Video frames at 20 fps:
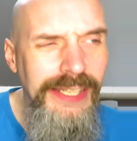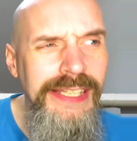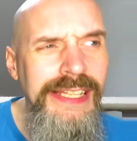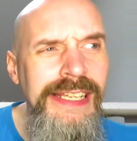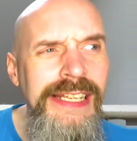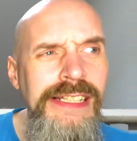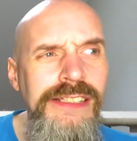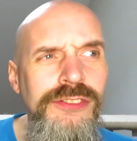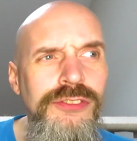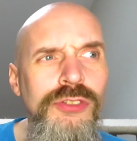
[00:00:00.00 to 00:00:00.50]
And
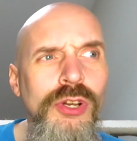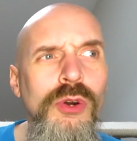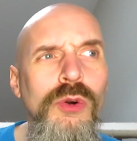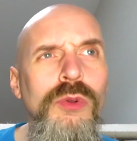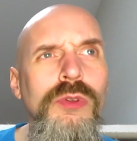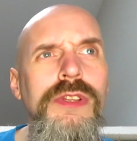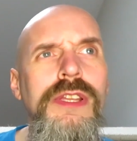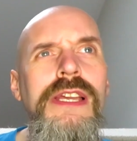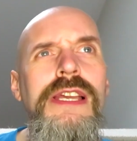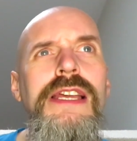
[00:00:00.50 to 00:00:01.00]
he gets
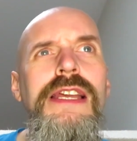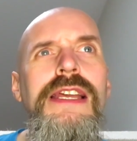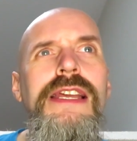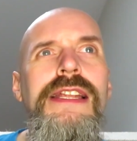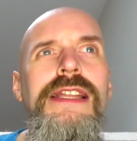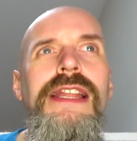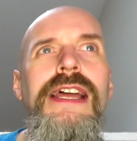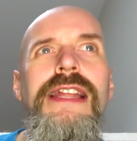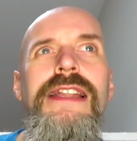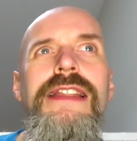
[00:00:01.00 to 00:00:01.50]
told
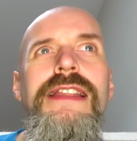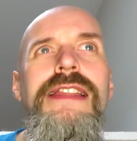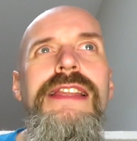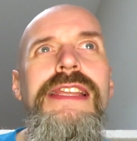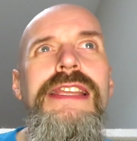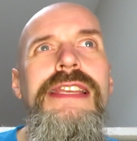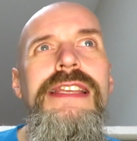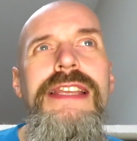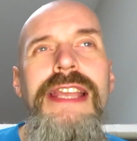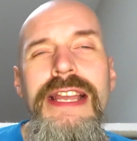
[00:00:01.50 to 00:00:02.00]
that
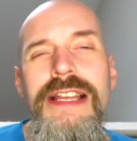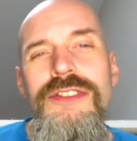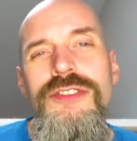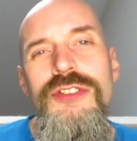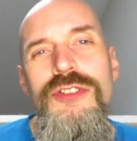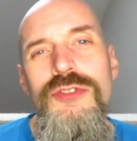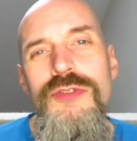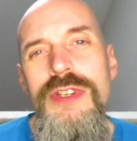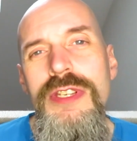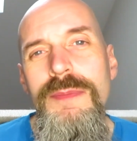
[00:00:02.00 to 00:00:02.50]
the
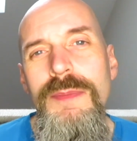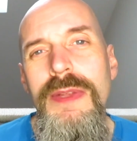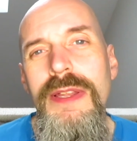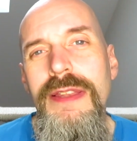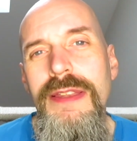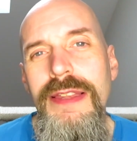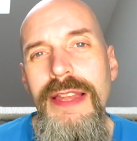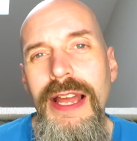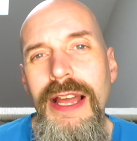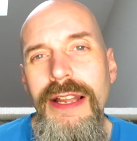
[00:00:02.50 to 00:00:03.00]
cancer
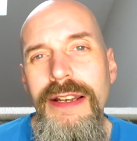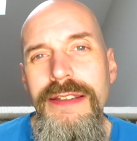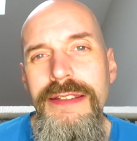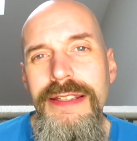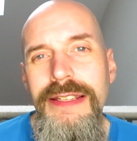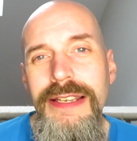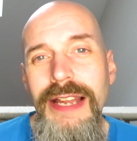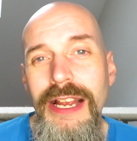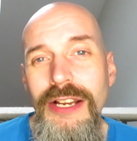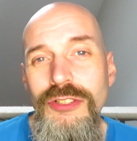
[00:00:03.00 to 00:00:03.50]
treatment
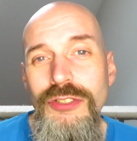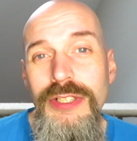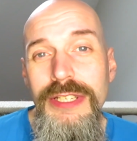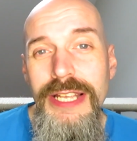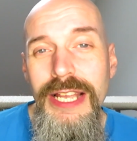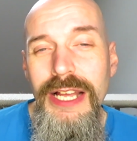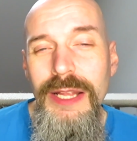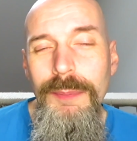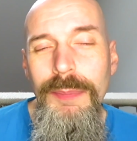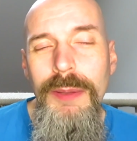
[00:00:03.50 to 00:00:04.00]
that can
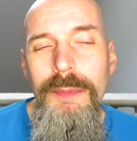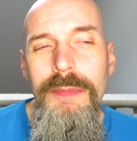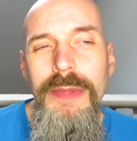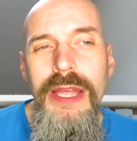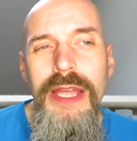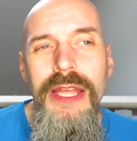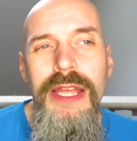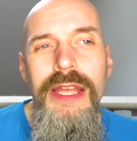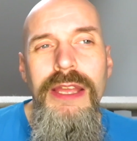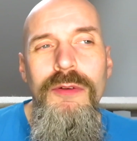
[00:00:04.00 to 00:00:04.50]
actually help
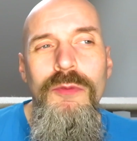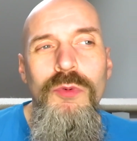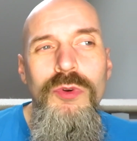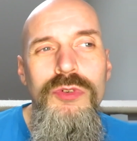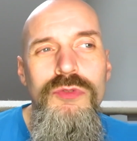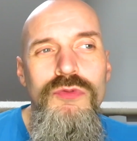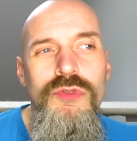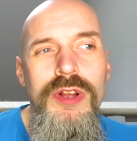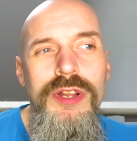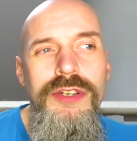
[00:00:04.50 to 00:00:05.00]
him
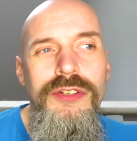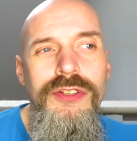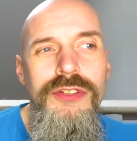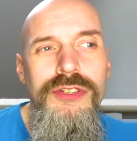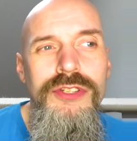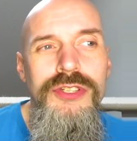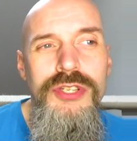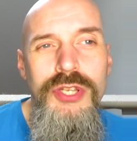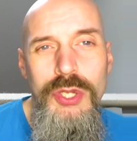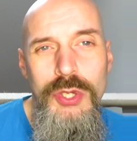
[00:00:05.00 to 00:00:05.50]
would run
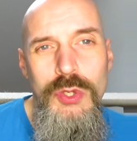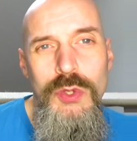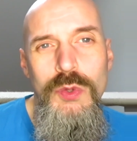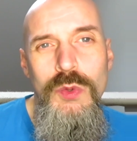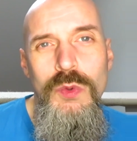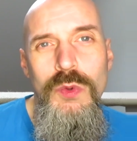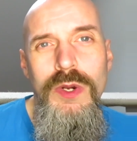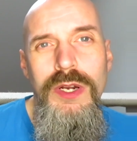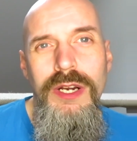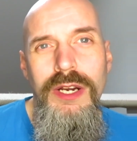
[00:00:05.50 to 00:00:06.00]
to
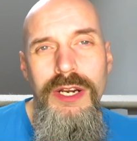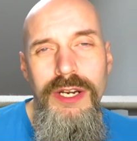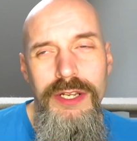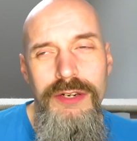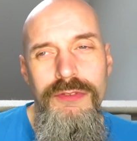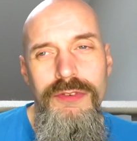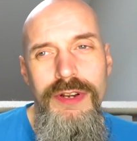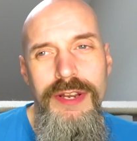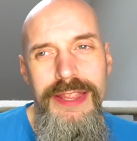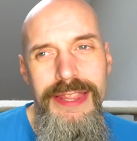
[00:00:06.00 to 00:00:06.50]

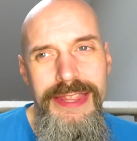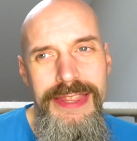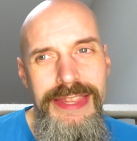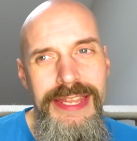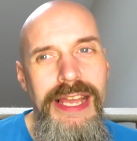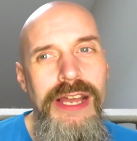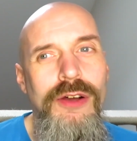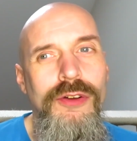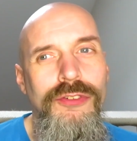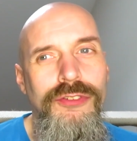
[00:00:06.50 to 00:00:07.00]

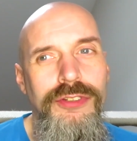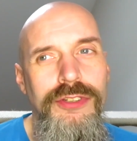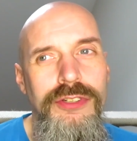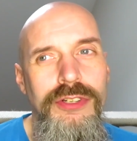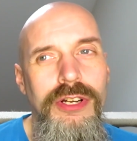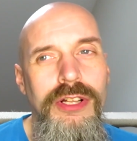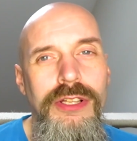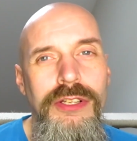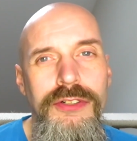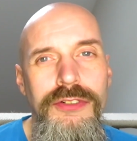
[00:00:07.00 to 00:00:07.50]

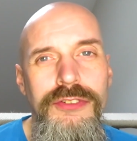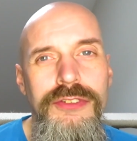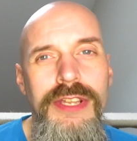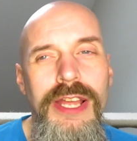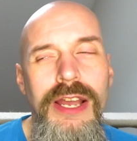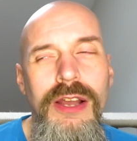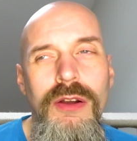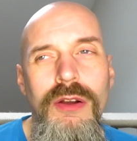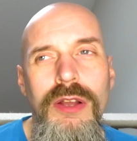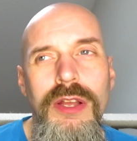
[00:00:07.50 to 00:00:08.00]
$200,000.
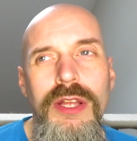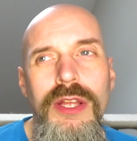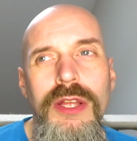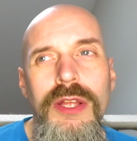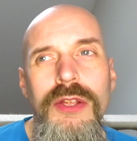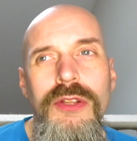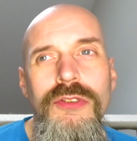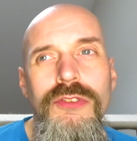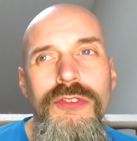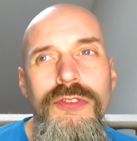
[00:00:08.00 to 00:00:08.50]
Now,
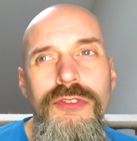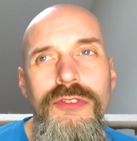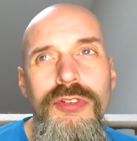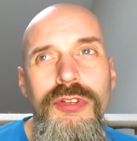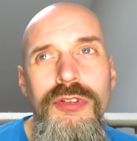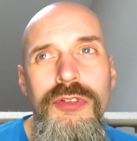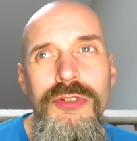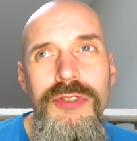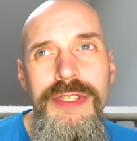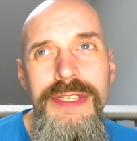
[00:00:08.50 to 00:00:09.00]

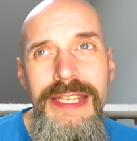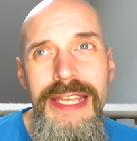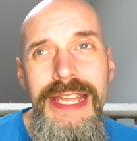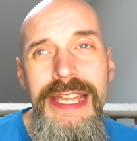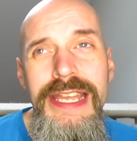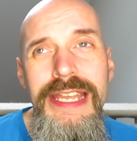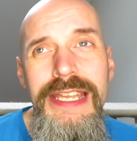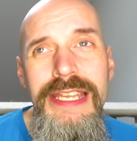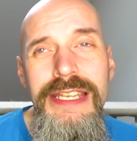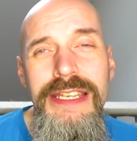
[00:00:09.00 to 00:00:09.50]

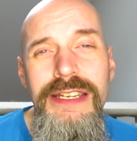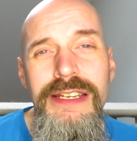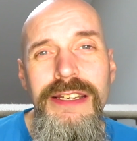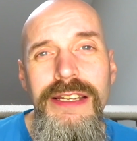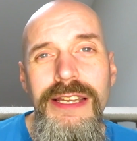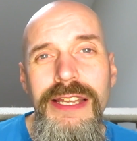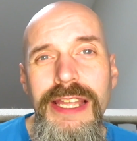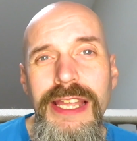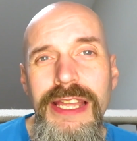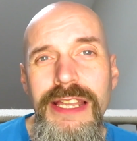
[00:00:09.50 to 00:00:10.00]

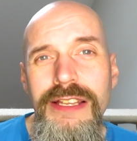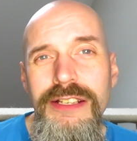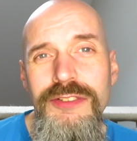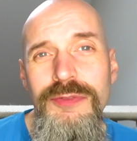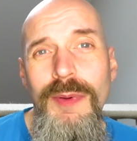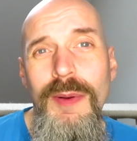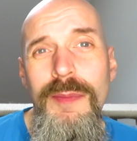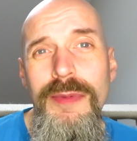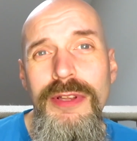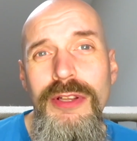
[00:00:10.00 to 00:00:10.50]
today, an
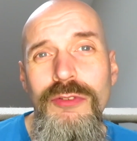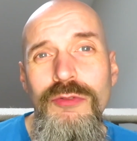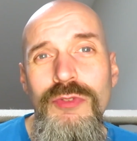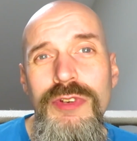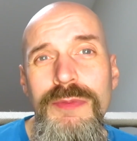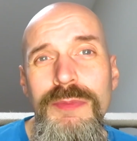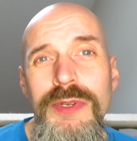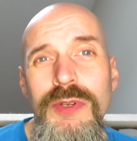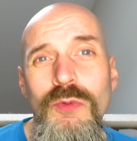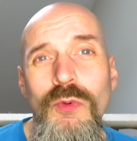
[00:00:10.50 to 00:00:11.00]
experimental
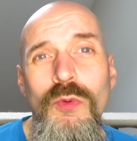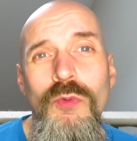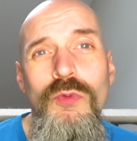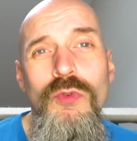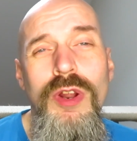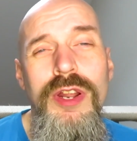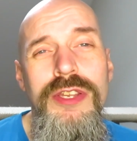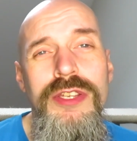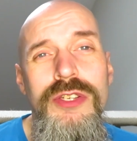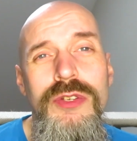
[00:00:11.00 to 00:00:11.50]
treatment will
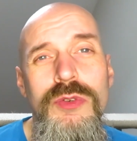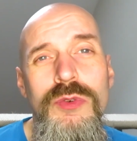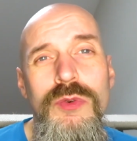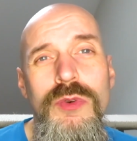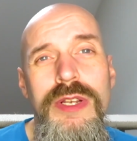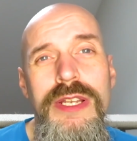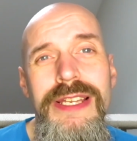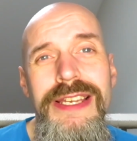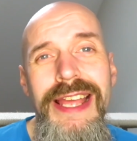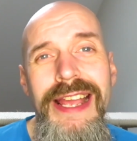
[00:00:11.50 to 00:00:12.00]
run
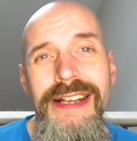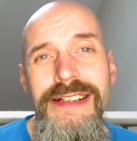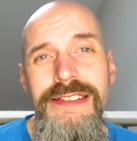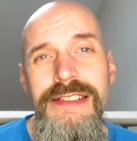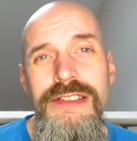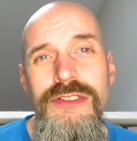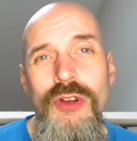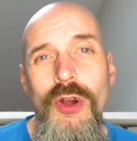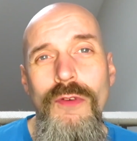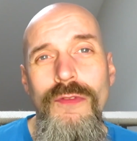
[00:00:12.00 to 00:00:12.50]
you in
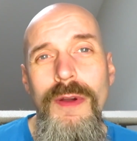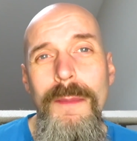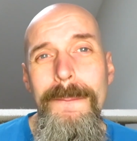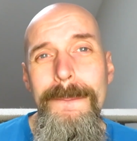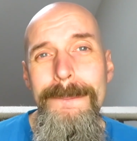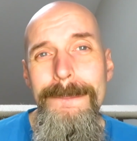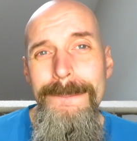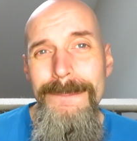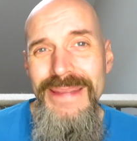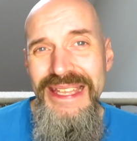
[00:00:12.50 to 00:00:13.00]
excess of a
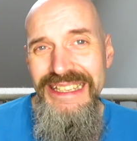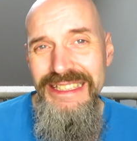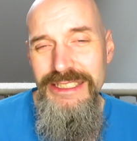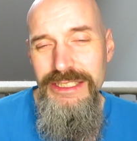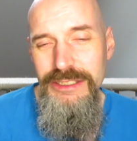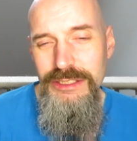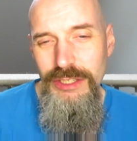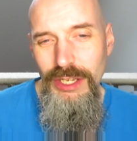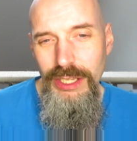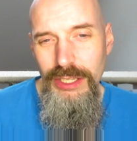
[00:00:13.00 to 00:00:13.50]

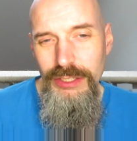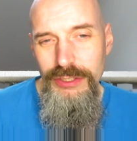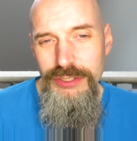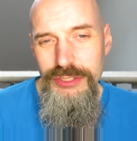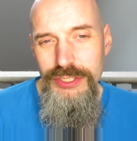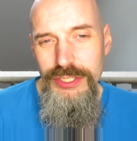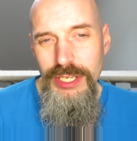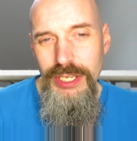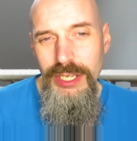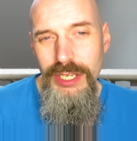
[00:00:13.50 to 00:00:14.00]
million
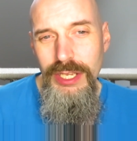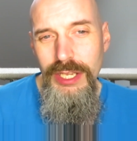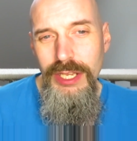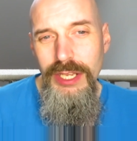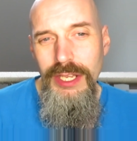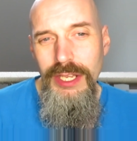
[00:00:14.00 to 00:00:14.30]
dollars.